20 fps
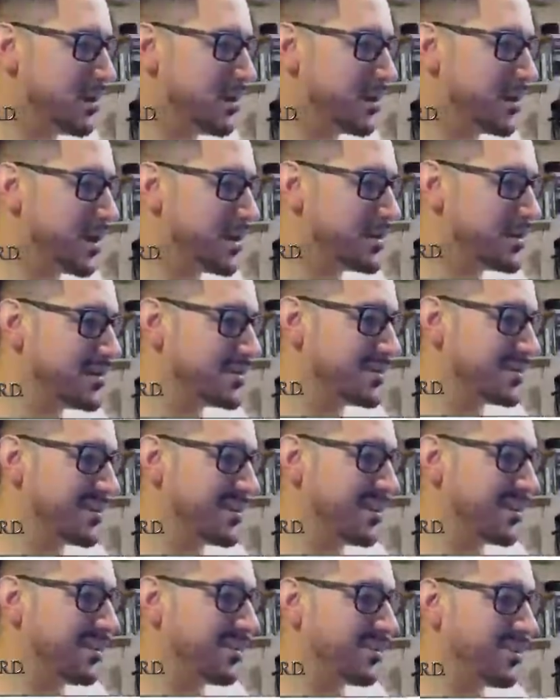Okay, this,
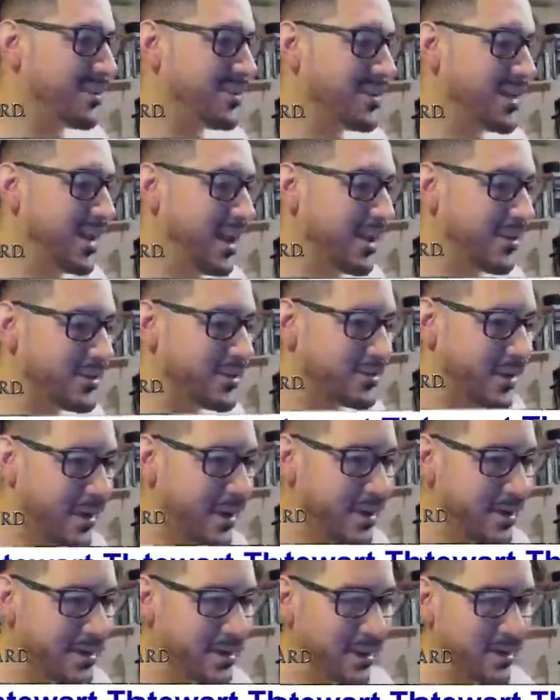like, indicators right
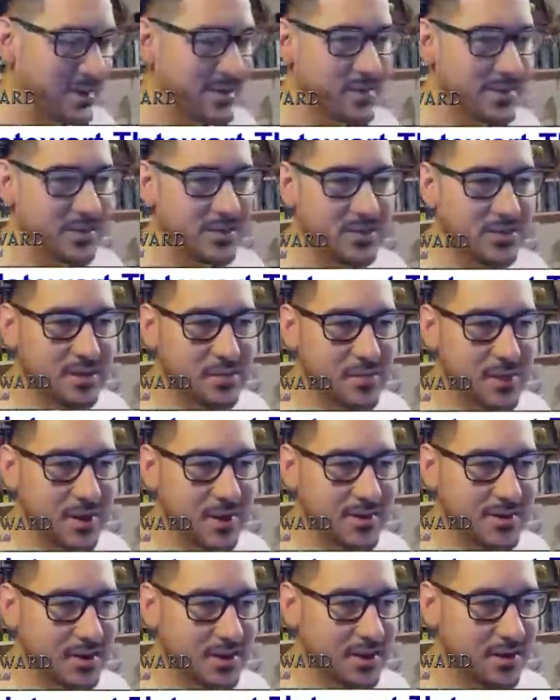here. Like, this used to be a
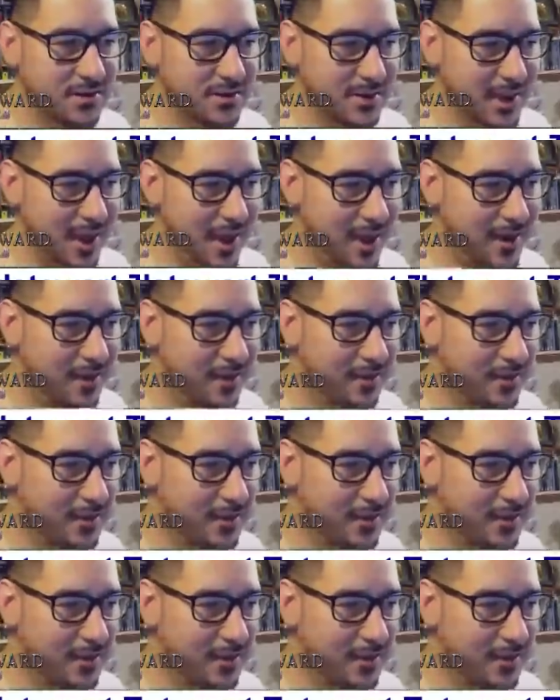secure town,